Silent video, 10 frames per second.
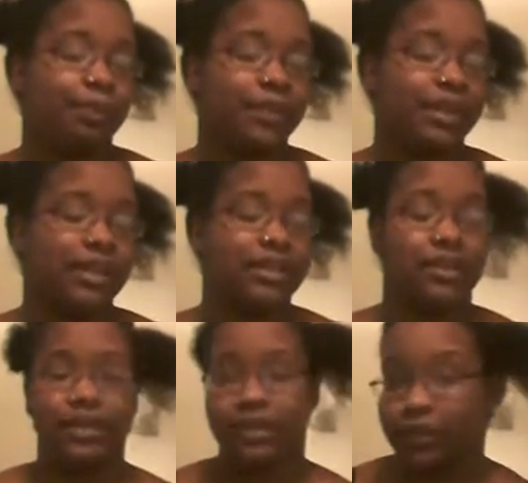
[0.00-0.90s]

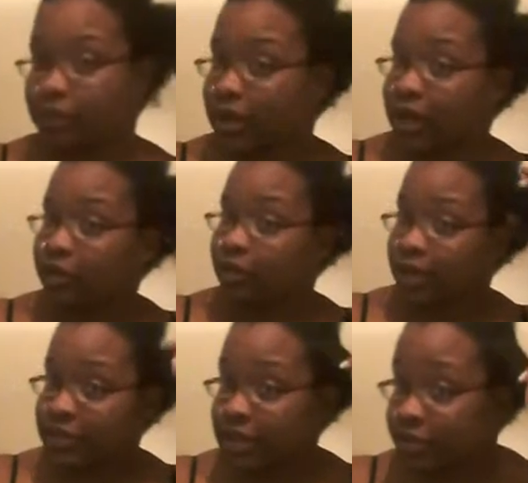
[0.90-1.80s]
So this is what I do.
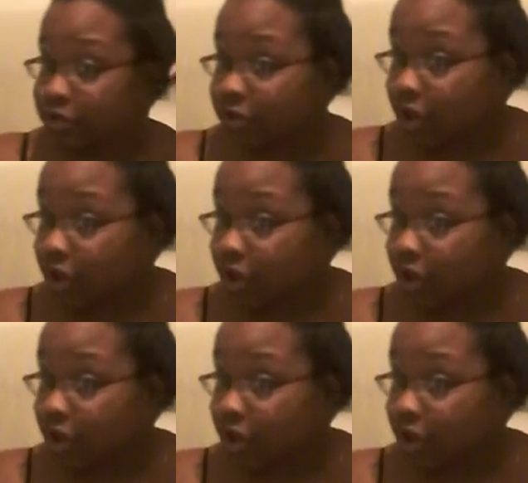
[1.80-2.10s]
I section